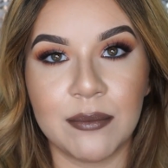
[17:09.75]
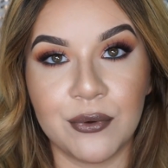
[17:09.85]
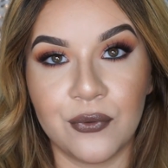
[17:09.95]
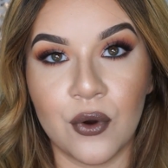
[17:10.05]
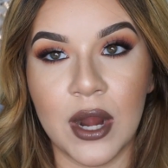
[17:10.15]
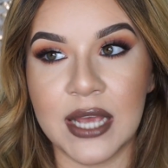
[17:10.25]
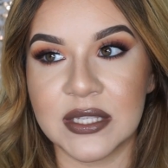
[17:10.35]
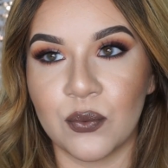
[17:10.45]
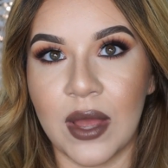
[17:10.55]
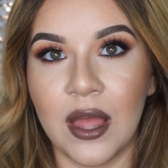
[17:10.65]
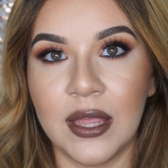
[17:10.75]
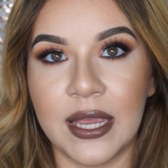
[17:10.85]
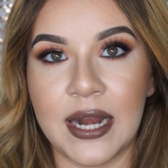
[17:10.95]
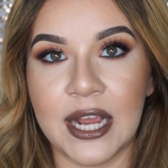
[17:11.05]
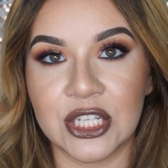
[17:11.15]
before as well,
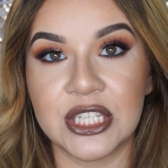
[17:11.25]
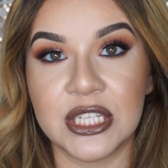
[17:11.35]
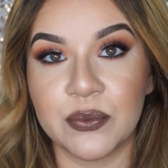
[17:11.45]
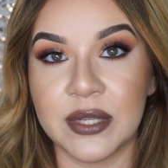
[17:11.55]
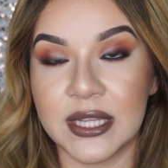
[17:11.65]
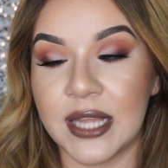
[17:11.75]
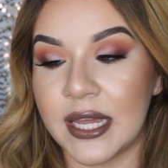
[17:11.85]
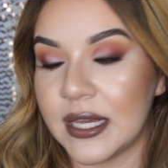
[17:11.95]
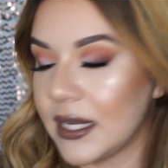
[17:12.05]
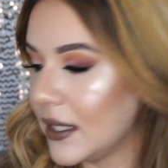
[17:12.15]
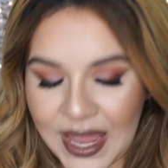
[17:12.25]
and I actually did really like it.